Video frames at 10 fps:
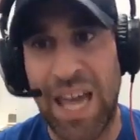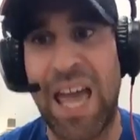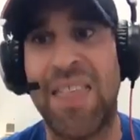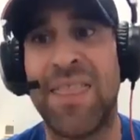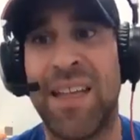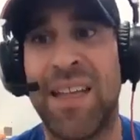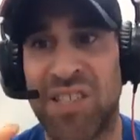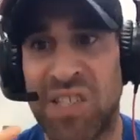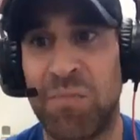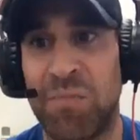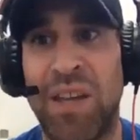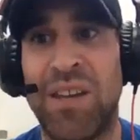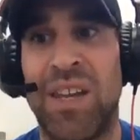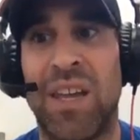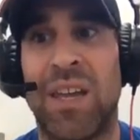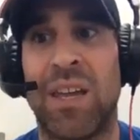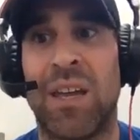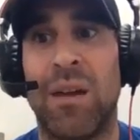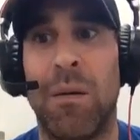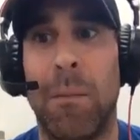and then
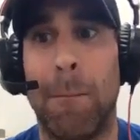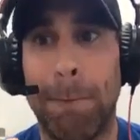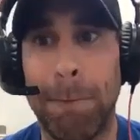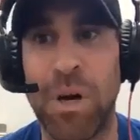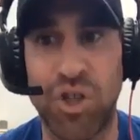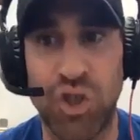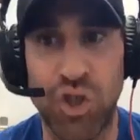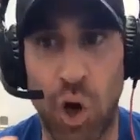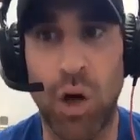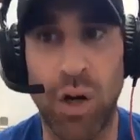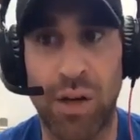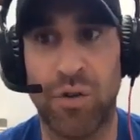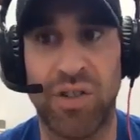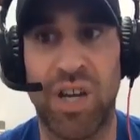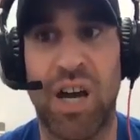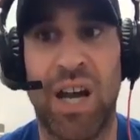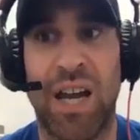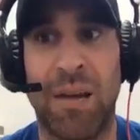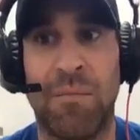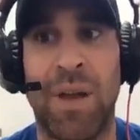spending majority of your
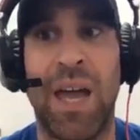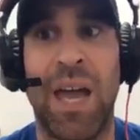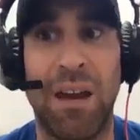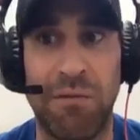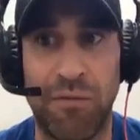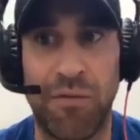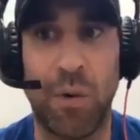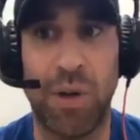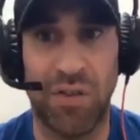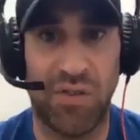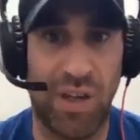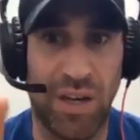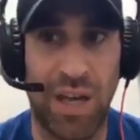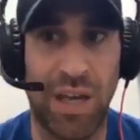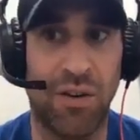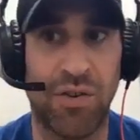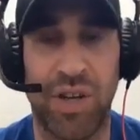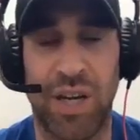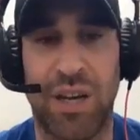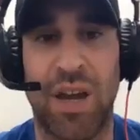time and focus and
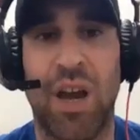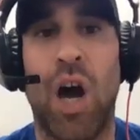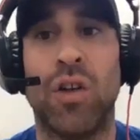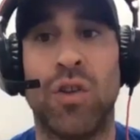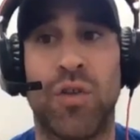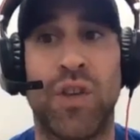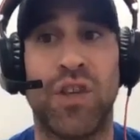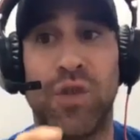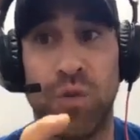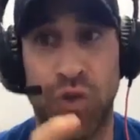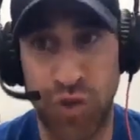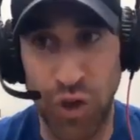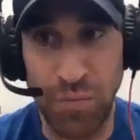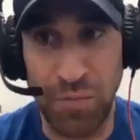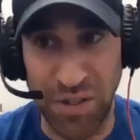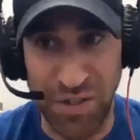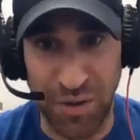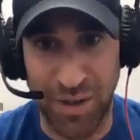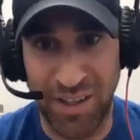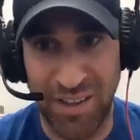energy on the things you should be
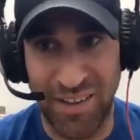doing,